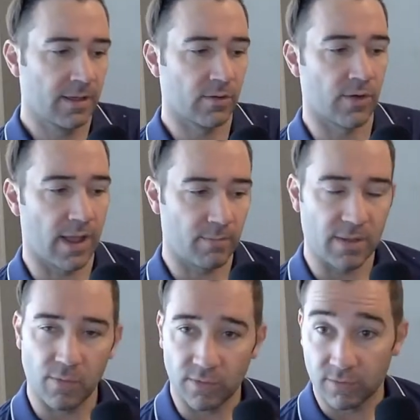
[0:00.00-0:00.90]
grab
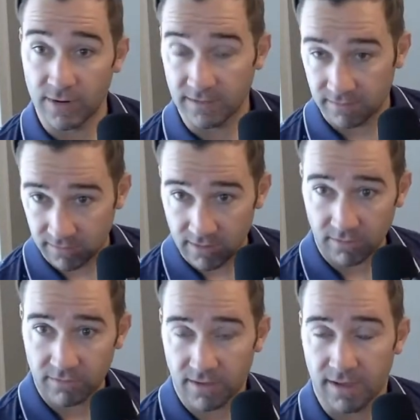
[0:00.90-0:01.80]
people with the right
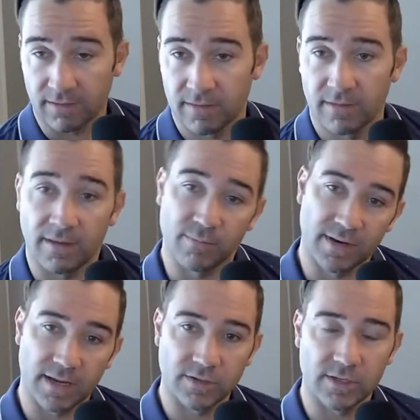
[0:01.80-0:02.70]
skill sets and
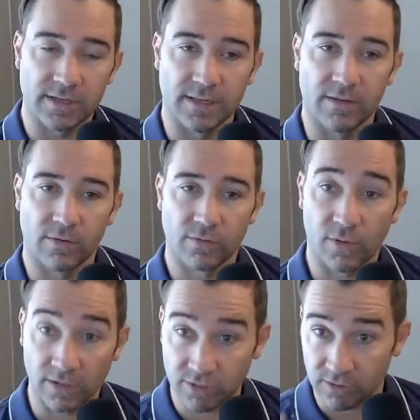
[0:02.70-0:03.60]
potentially those who
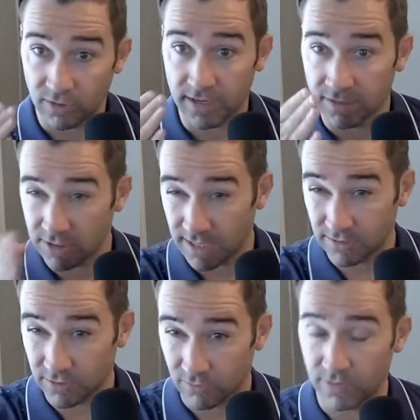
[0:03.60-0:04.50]
are looking to
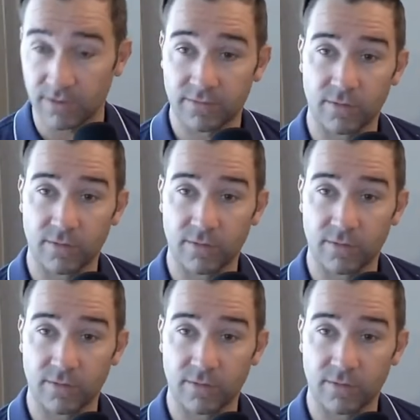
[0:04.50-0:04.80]
change careers.